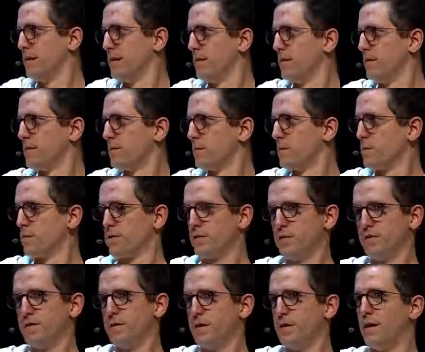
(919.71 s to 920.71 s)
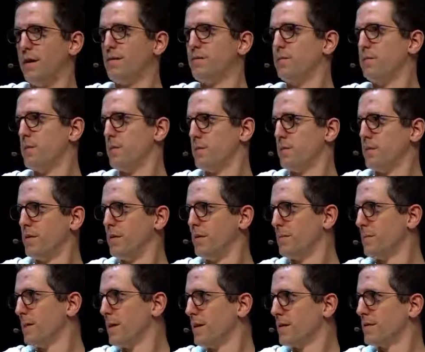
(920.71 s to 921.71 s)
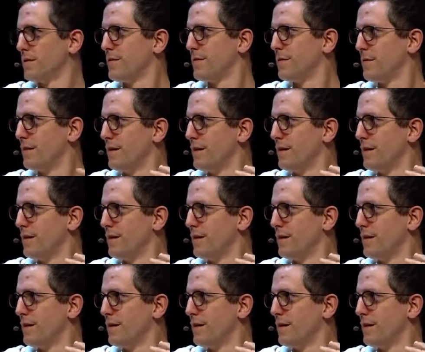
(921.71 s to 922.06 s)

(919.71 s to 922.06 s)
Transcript: now is that we're shifting off of the printing press